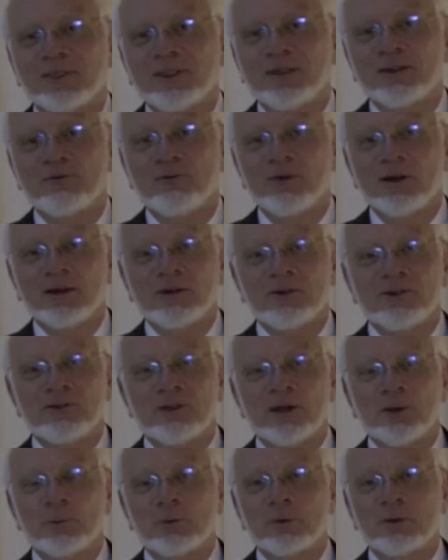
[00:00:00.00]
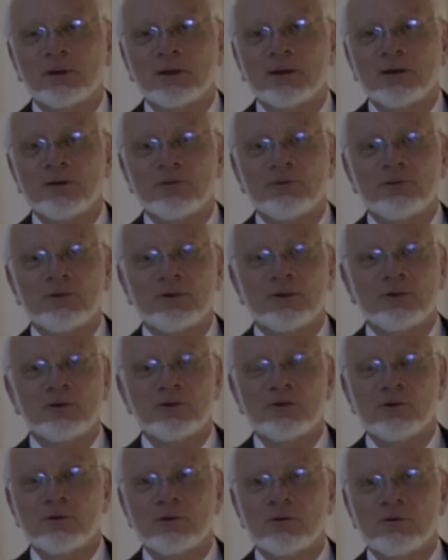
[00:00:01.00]
the advice I would give is
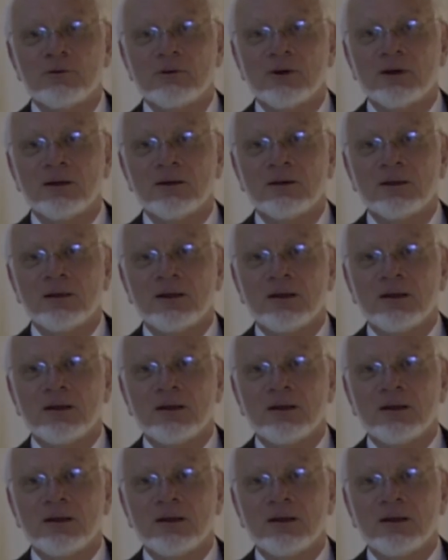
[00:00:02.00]
to uh,